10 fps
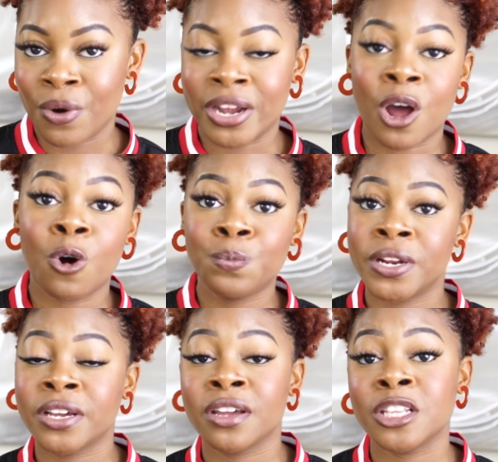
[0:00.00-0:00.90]
and I hope that
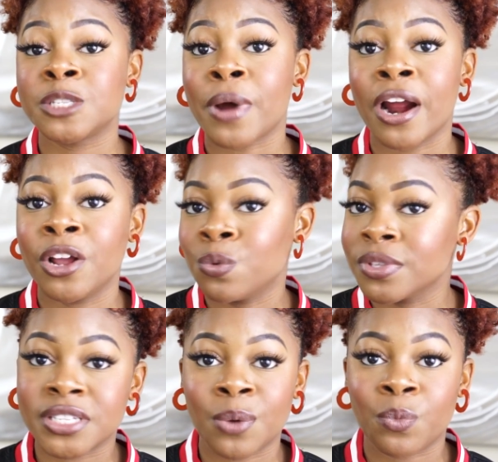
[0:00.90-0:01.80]
it could inspire you in
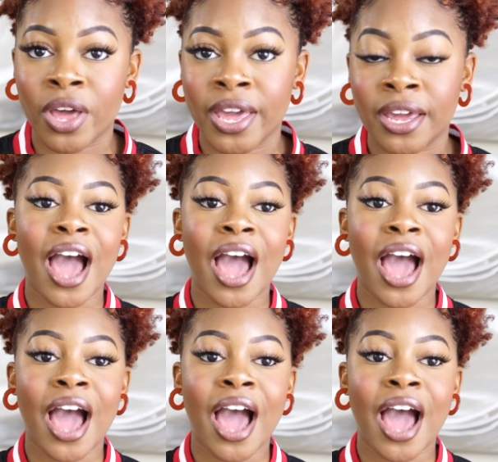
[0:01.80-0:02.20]
some way.